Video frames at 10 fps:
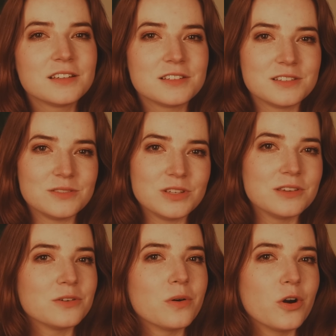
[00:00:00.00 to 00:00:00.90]
Do
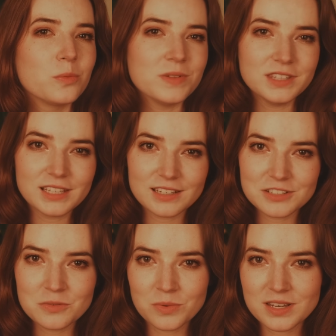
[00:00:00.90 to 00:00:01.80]
you open the
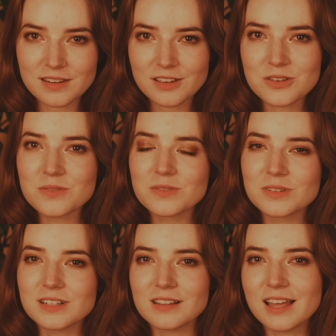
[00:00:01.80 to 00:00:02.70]
kitchen window
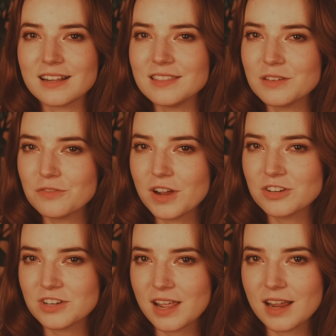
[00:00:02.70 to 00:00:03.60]
to let in the
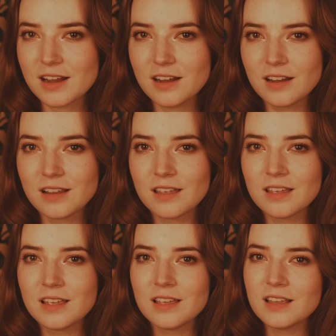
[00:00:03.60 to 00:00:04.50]
fresh air,
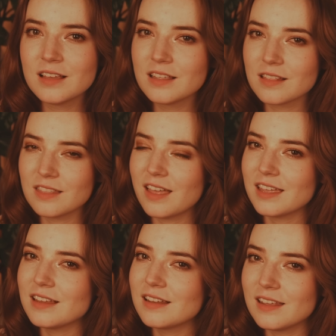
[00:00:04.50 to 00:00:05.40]

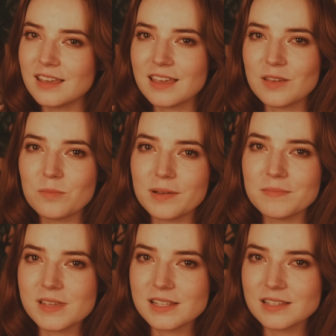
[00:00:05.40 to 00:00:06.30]
light a
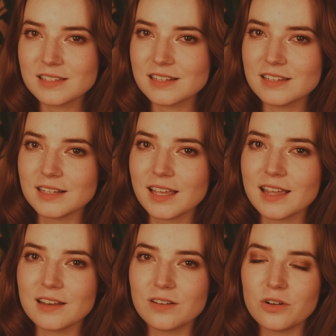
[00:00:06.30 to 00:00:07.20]
pumpkin-scented
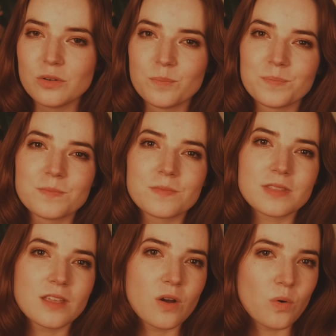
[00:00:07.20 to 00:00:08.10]
candle,
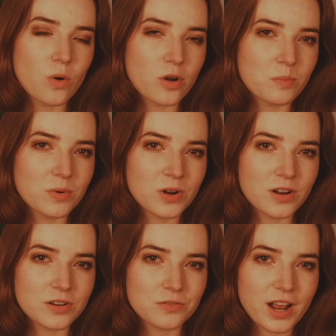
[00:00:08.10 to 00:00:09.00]
or put on
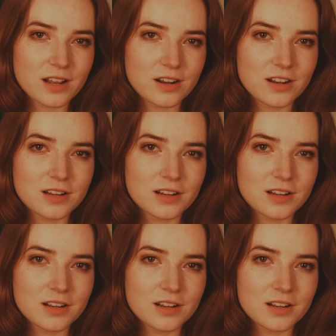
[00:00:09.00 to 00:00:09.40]
a record?